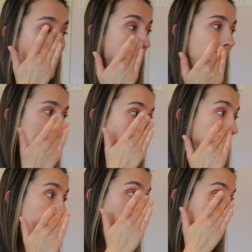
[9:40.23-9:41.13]
Had a
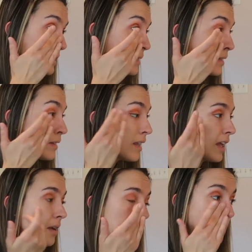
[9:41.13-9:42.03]
nice
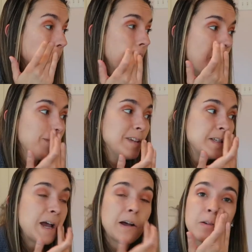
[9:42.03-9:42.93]
like coffee
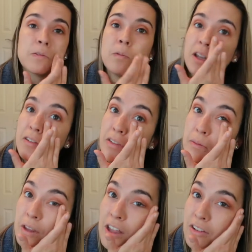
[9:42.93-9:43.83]
chat with one of
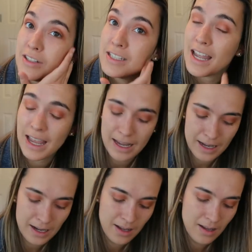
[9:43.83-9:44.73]
them the other
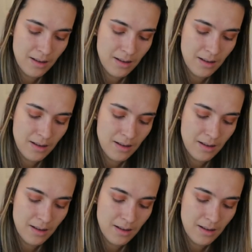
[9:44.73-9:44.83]
day,